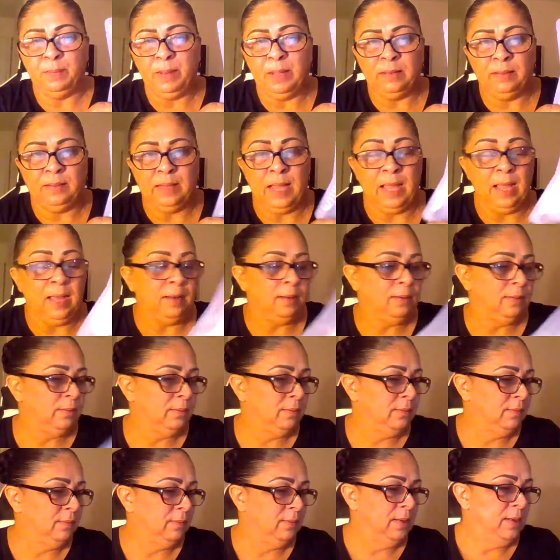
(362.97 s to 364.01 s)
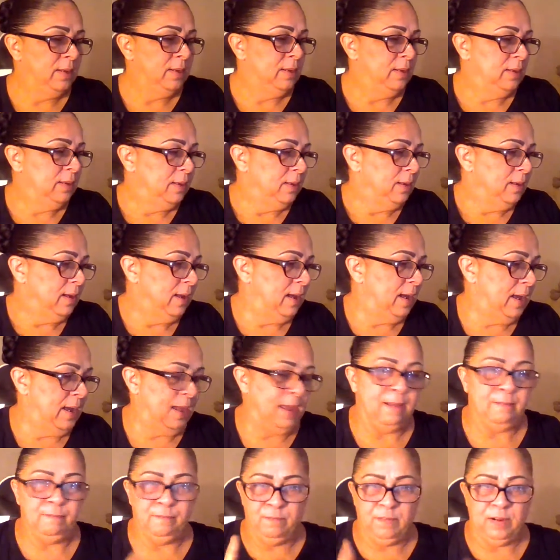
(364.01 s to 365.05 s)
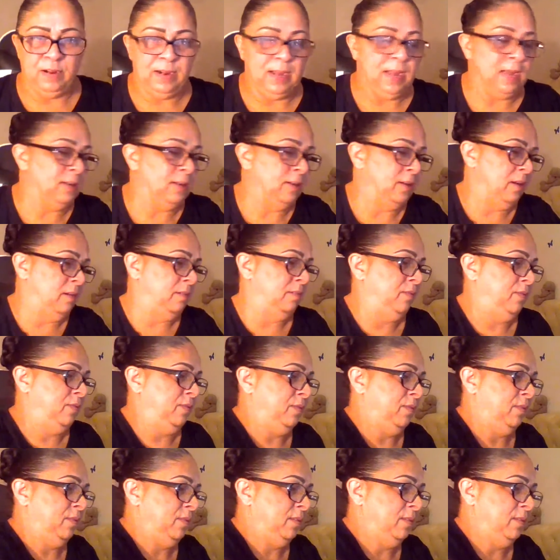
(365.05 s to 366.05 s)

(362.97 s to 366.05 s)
about that. I have run out of